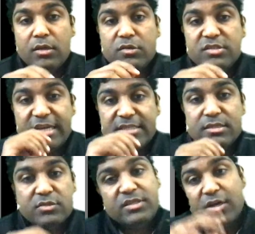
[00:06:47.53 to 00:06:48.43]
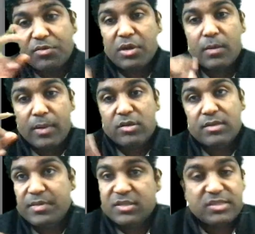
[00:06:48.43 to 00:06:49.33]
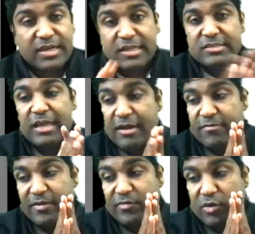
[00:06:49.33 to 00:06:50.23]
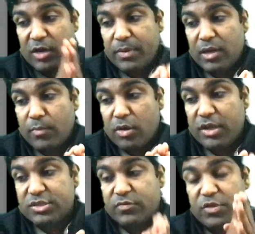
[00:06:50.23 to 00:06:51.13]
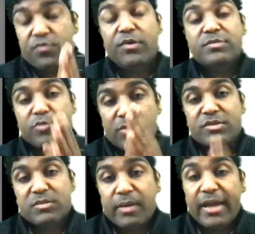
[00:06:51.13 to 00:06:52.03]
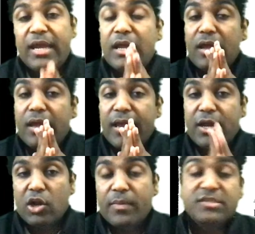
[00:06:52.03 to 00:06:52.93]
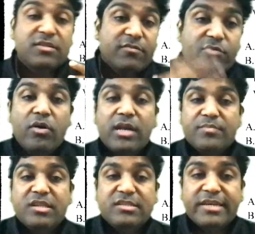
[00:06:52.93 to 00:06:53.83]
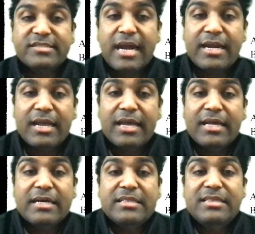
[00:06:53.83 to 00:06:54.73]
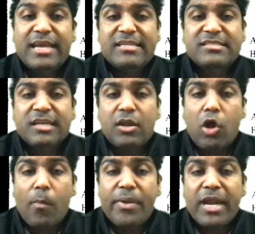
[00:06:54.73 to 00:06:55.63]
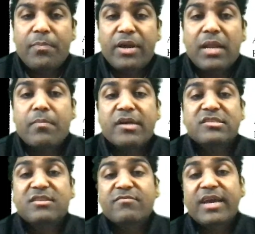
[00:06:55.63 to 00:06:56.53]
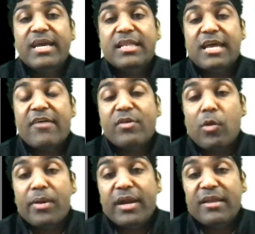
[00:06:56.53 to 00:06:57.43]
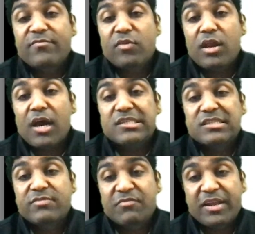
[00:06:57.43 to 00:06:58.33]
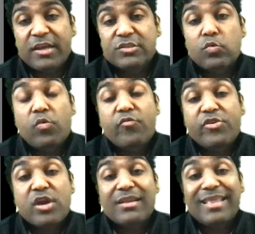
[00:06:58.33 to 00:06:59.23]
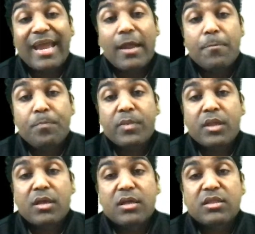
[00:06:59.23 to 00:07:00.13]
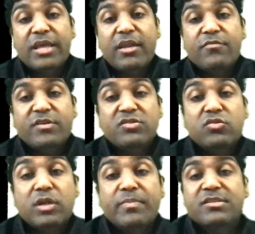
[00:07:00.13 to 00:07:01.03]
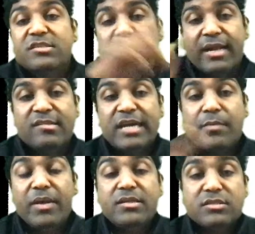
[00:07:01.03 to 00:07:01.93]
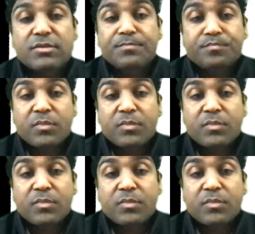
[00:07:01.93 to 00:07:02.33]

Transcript: So they're talking about that business cycles have not been abolished, which was promised by economists. 4 comes and says that they still operate pretty much the way they have been operating for last 50 years. Which are they? They refers to the business cycles. That means